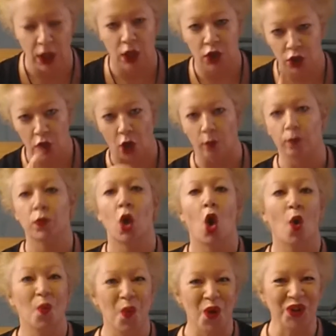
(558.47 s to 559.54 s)
So
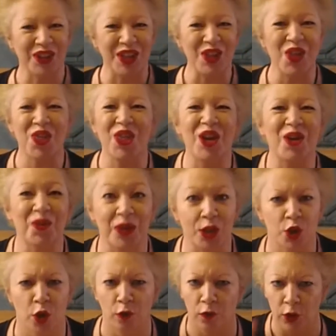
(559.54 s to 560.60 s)
what can theory
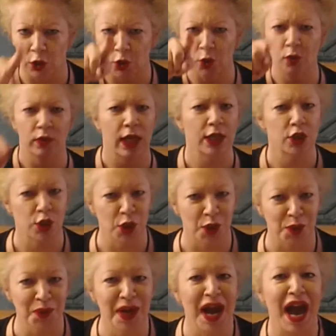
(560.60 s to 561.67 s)
do for you, yes
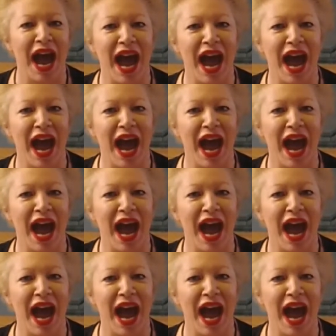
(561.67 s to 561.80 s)
you,